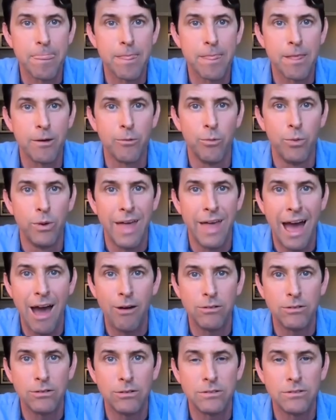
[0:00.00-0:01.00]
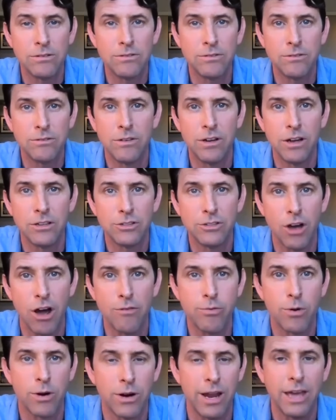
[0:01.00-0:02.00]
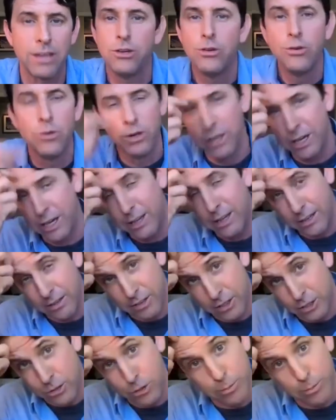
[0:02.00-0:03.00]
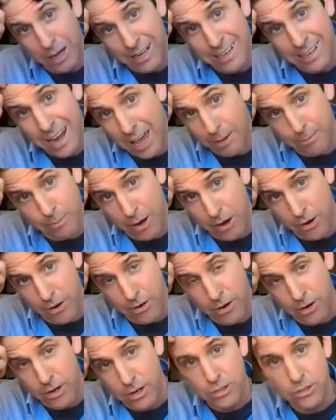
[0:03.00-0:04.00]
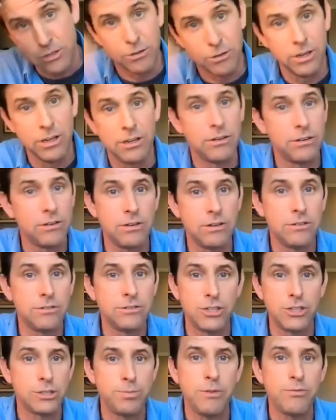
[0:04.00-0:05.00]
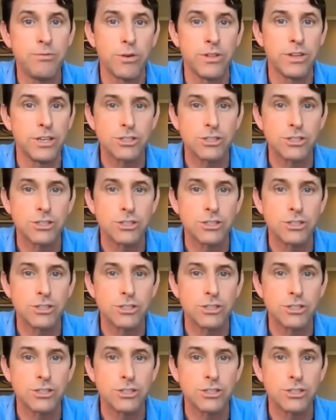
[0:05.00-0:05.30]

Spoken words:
without a software like YouLi, this would be a nightmare. So just before this